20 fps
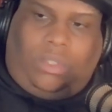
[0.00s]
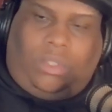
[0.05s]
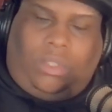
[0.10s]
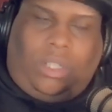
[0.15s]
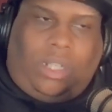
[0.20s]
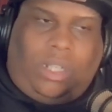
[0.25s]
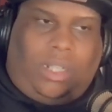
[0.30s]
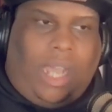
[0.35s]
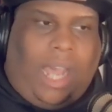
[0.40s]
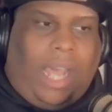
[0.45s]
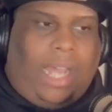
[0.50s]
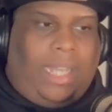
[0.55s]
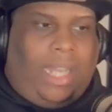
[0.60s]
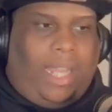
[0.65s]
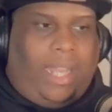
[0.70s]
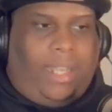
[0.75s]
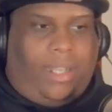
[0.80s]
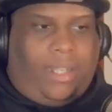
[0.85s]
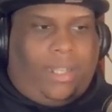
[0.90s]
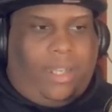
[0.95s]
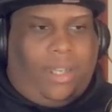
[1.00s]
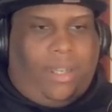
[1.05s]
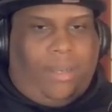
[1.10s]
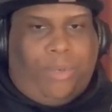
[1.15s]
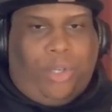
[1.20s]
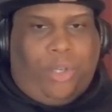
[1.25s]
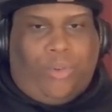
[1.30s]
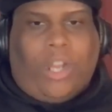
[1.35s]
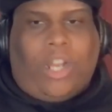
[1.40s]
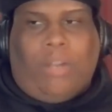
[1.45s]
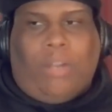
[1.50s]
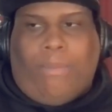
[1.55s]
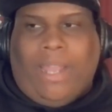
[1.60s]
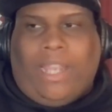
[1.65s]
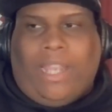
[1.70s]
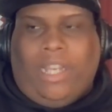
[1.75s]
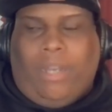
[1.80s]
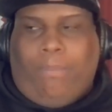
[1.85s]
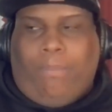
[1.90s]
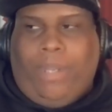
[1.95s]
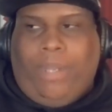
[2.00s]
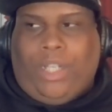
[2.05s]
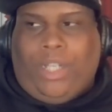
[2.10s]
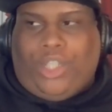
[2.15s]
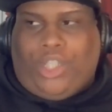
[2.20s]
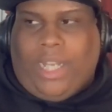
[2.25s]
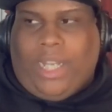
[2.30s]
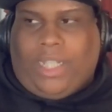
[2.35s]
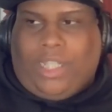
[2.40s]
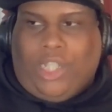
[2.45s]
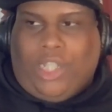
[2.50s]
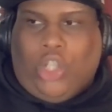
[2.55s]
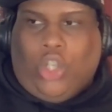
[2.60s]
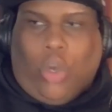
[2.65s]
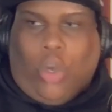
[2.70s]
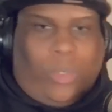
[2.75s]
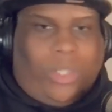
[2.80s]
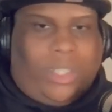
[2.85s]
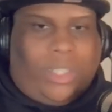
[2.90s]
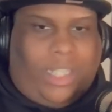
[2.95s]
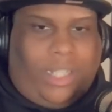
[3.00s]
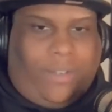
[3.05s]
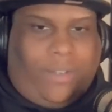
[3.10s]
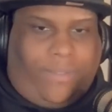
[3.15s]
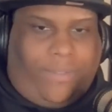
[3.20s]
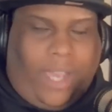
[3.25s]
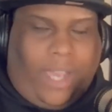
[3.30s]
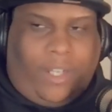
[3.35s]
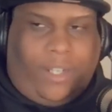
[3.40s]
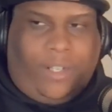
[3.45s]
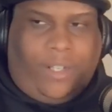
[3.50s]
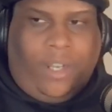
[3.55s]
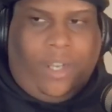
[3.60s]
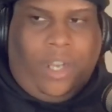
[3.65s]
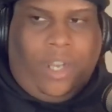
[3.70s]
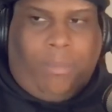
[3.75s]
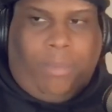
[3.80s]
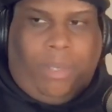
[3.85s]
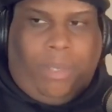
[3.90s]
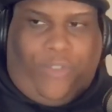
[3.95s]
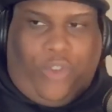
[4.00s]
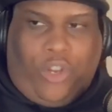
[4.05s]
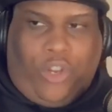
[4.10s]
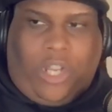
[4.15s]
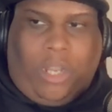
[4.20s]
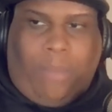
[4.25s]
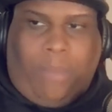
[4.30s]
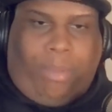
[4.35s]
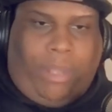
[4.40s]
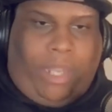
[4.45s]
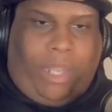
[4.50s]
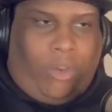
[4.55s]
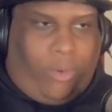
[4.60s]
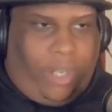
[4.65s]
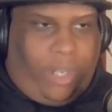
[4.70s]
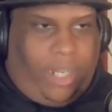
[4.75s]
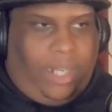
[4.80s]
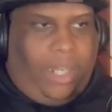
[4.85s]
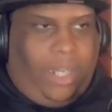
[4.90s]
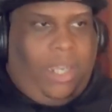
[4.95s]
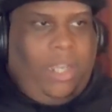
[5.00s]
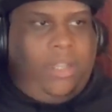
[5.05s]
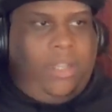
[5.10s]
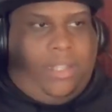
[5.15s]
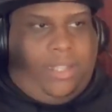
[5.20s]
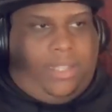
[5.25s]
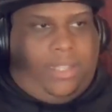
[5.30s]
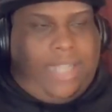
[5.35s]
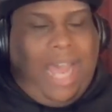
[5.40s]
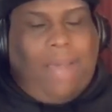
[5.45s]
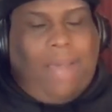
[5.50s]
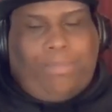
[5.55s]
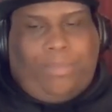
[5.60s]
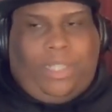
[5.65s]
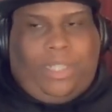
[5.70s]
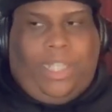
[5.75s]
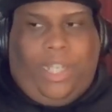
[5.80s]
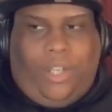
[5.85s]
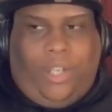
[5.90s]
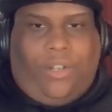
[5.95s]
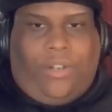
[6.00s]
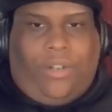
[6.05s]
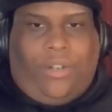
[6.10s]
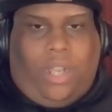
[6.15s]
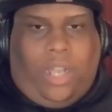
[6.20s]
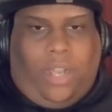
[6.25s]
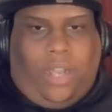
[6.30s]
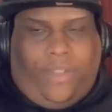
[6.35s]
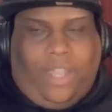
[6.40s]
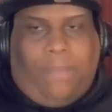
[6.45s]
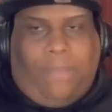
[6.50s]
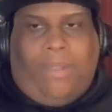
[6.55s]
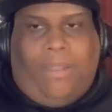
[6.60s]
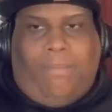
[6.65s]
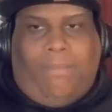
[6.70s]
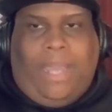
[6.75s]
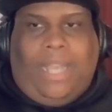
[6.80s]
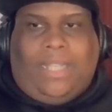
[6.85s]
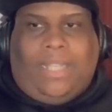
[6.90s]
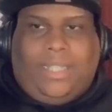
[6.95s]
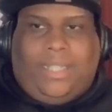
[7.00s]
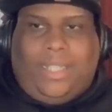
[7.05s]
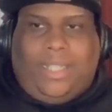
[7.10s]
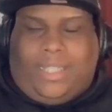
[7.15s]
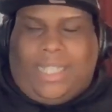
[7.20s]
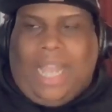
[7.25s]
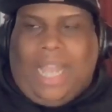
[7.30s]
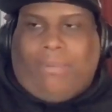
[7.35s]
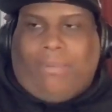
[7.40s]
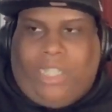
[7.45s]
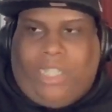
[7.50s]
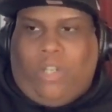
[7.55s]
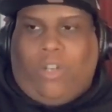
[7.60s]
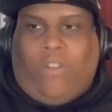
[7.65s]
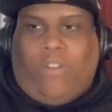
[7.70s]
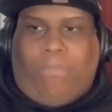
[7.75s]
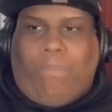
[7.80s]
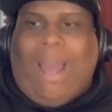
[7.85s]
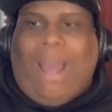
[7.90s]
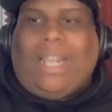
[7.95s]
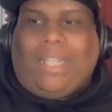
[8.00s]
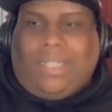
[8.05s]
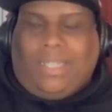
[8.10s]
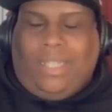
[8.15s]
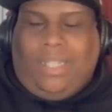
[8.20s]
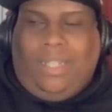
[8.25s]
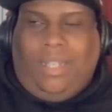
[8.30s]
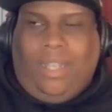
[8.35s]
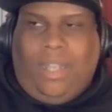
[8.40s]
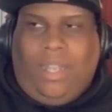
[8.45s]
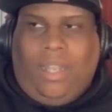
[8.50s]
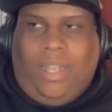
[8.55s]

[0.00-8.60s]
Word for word: a guy like uh, McGregor might get a bigger check than a lower tier fighter. But if you're comparing the top tier of MMA to the top tier of boxing,